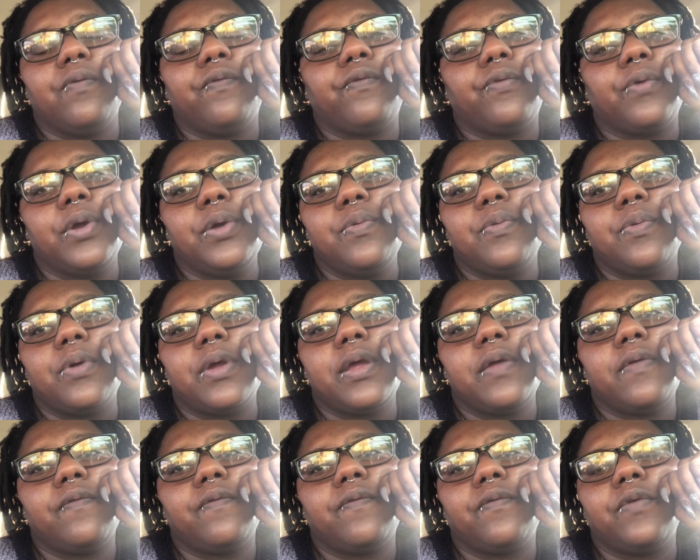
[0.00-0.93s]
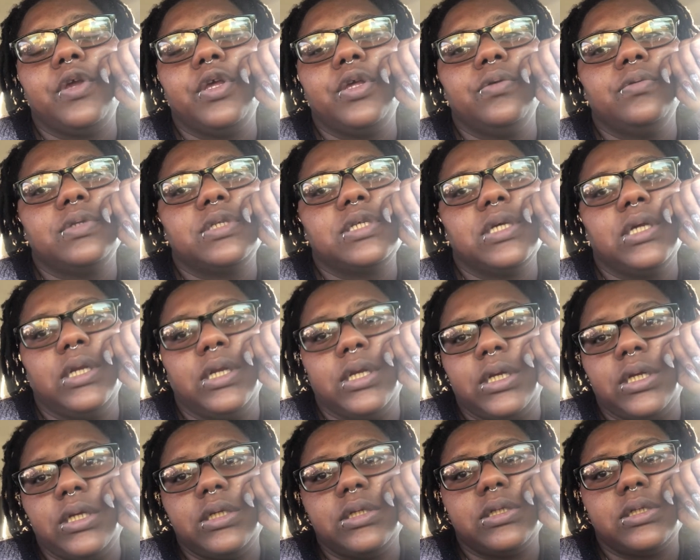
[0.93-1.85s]
rent, free
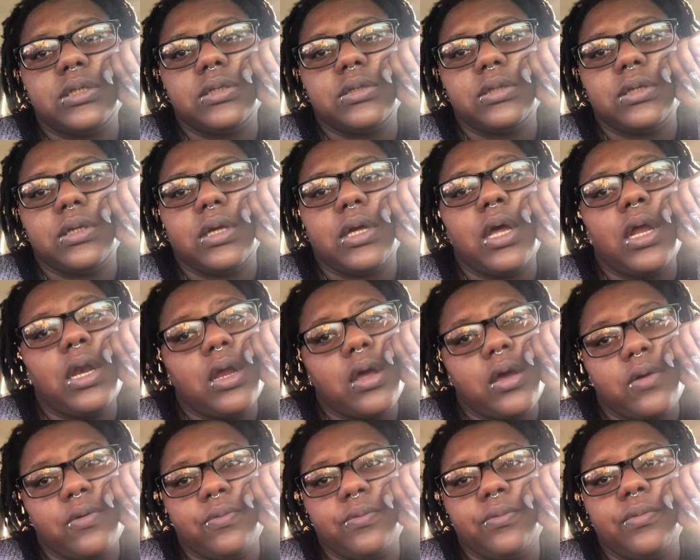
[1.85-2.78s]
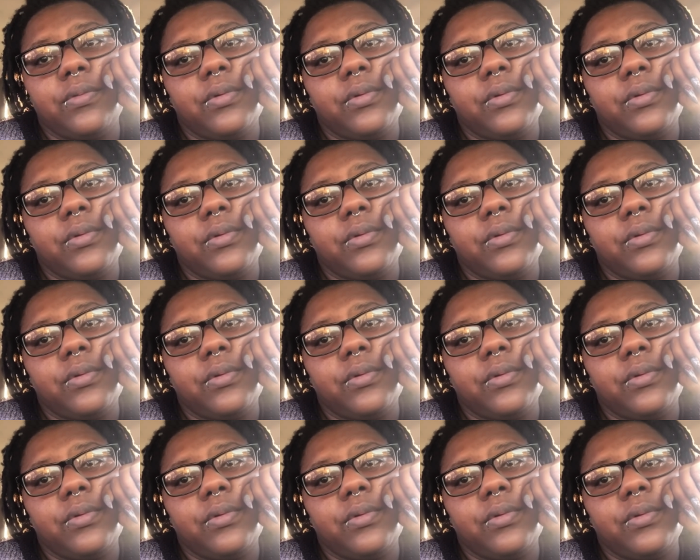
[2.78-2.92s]
utilities. Hello.